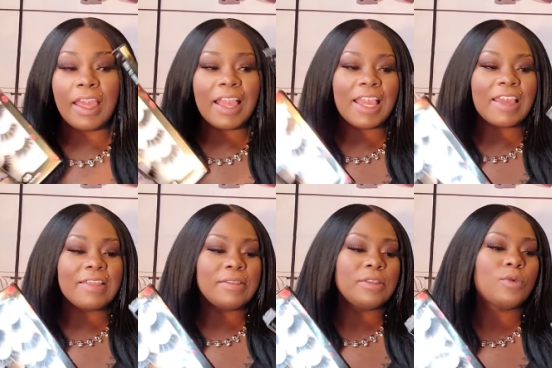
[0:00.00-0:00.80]

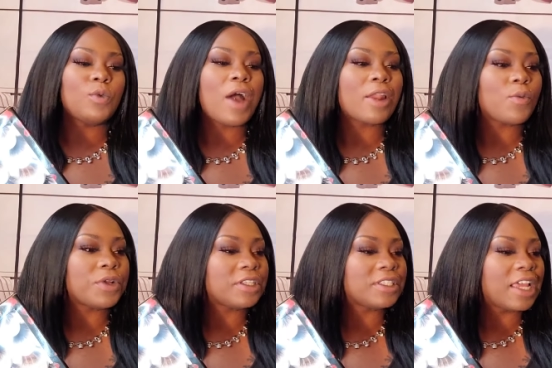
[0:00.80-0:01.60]
and I don't
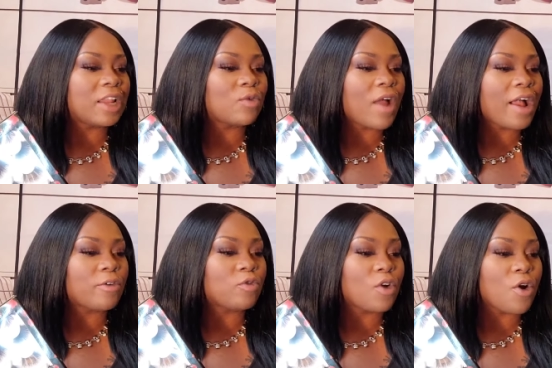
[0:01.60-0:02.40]
want to say it right,
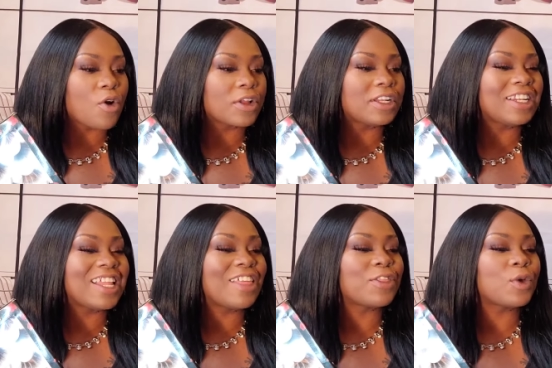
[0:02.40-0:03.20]
wrong.
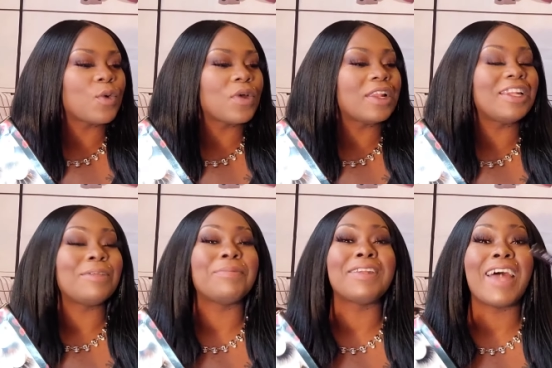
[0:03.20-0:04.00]
Lethal
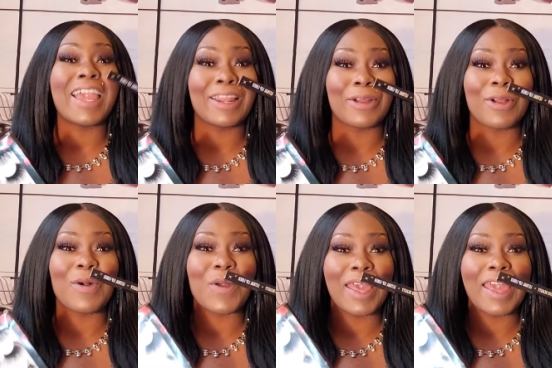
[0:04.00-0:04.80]
lip liner.
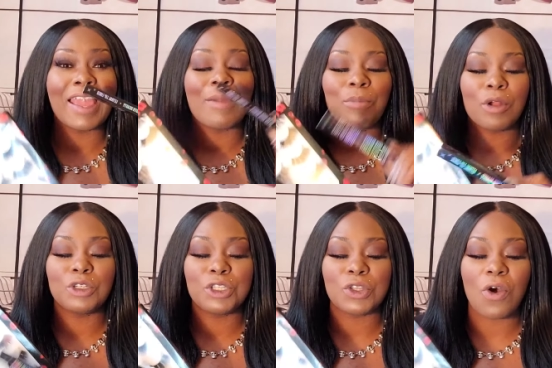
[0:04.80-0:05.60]
Okay,
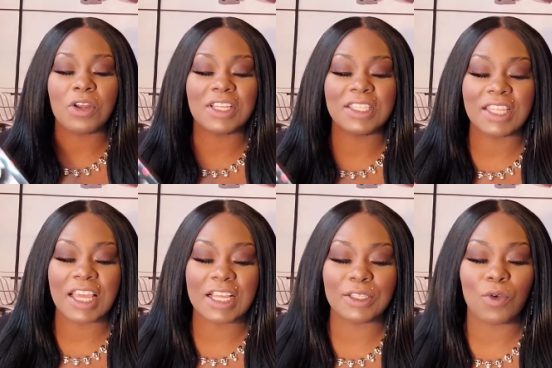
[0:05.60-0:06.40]
purchased all these
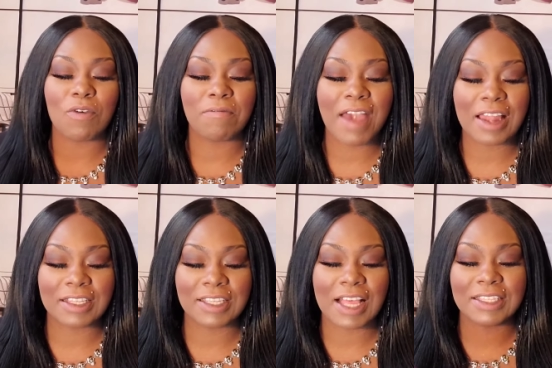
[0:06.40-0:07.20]
things on
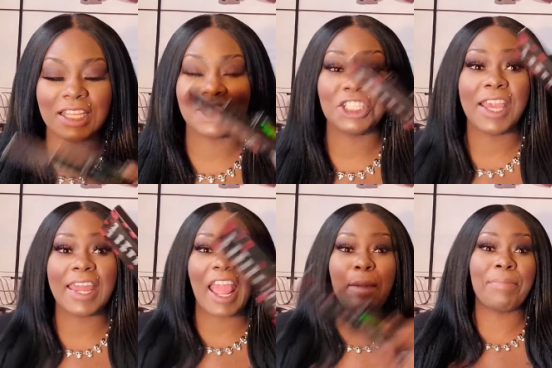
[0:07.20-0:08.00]
Valentine's Day. She
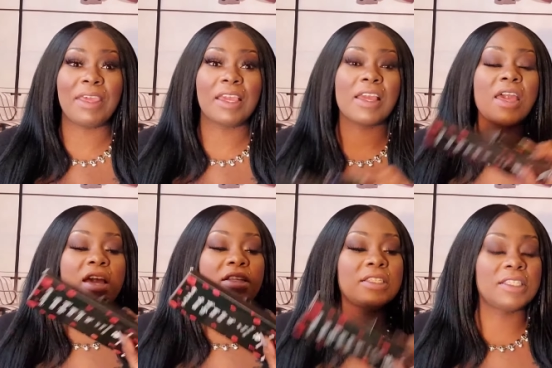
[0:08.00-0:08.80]
had a big
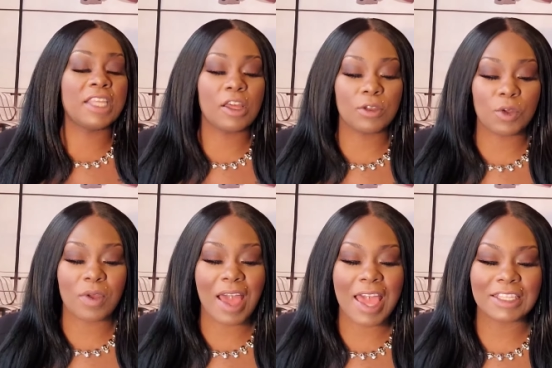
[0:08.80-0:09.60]
sale, you
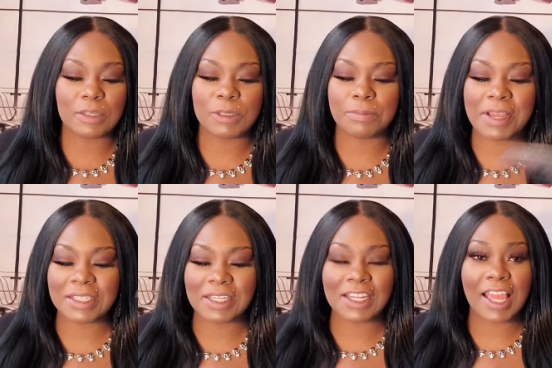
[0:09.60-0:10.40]
guys. It was
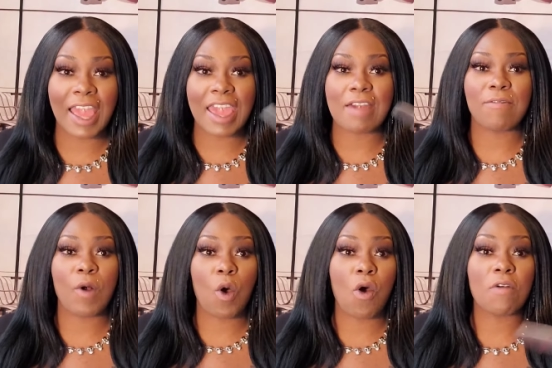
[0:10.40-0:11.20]
basically
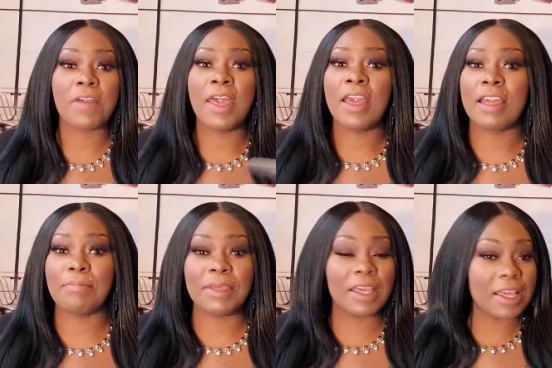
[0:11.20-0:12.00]
half off,
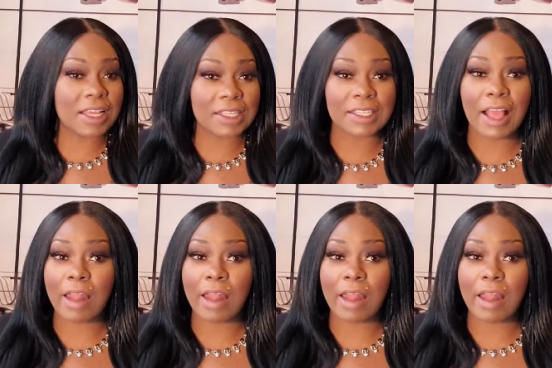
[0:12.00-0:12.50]
and because